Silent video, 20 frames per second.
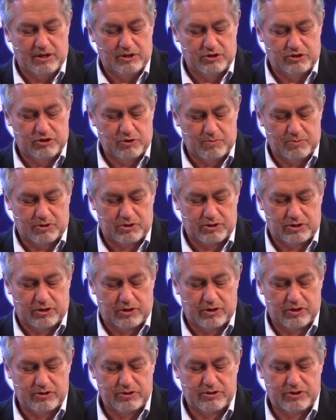
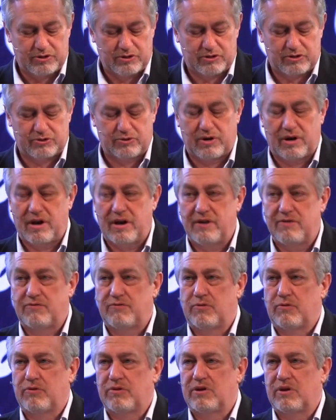Superstars strive
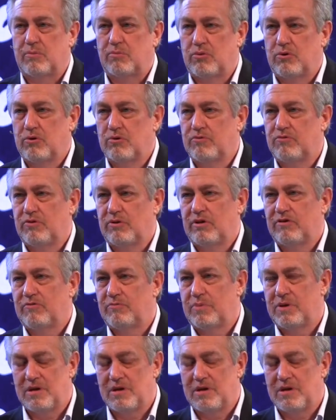for the approval of